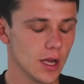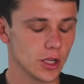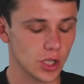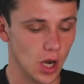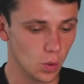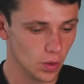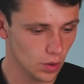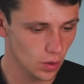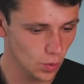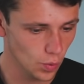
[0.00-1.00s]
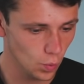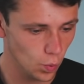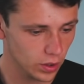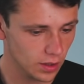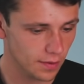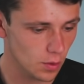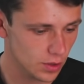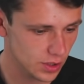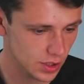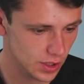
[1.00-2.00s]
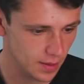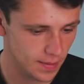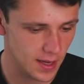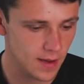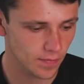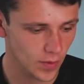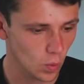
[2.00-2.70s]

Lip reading: So what the focus is going to be,